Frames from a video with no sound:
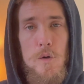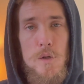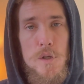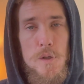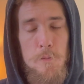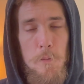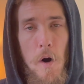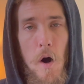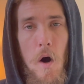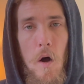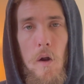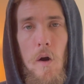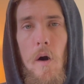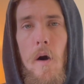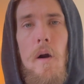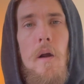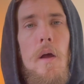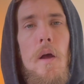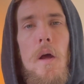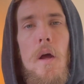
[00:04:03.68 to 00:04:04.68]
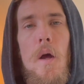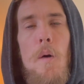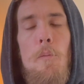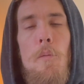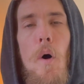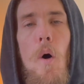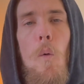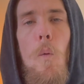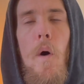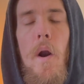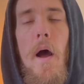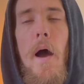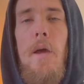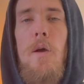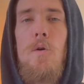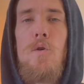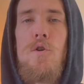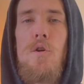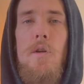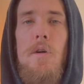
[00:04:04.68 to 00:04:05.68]
smaller. But what I
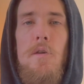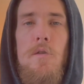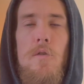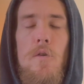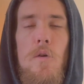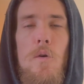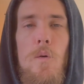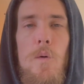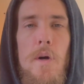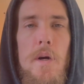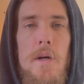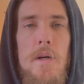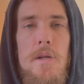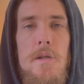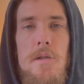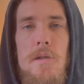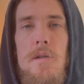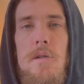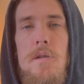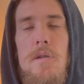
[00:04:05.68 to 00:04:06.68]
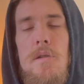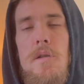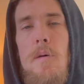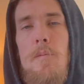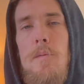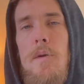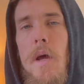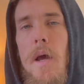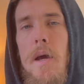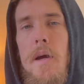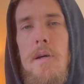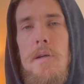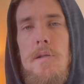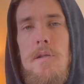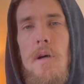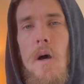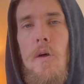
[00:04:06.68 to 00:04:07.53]
usually do is some days,